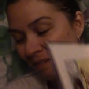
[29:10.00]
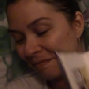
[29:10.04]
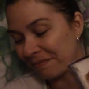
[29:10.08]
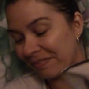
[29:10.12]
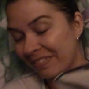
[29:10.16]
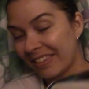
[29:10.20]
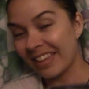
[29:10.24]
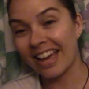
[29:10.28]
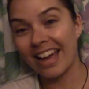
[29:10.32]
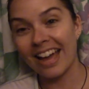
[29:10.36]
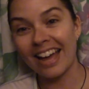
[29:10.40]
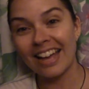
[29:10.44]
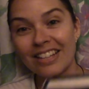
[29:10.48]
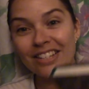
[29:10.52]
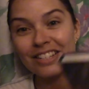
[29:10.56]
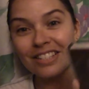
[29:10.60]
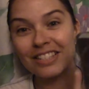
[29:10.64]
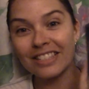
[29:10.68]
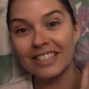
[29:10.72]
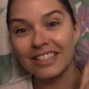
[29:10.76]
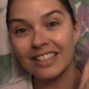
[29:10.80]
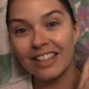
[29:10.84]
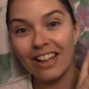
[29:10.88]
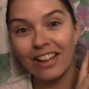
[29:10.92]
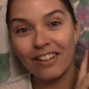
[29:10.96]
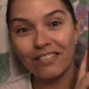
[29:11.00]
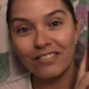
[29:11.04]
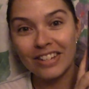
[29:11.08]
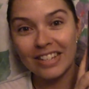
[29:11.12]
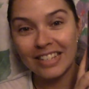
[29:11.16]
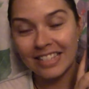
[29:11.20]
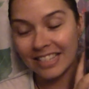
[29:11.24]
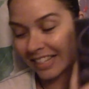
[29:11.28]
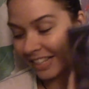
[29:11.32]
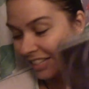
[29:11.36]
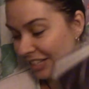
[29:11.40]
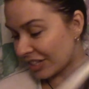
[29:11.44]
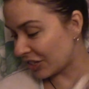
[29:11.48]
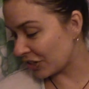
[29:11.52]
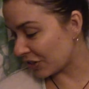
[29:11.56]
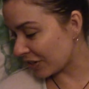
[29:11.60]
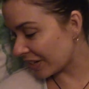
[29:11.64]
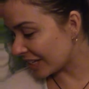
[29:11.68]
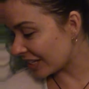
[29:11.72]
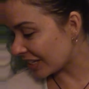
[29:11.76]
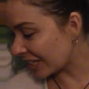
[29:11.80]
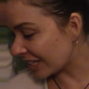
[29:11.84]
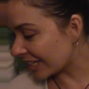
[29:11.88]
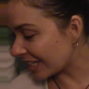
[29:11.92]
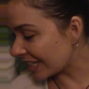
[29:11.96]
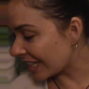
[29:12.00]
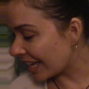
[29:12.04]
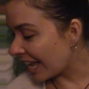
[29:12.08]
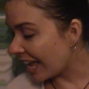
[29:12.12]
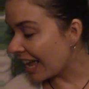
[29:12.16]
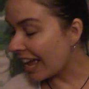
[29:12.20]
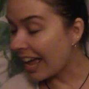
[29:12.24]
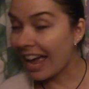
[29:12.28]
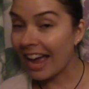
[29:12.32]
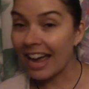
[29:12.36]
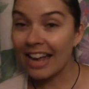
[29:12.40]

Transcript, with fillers: Um, yeah, I just loved his illustrations.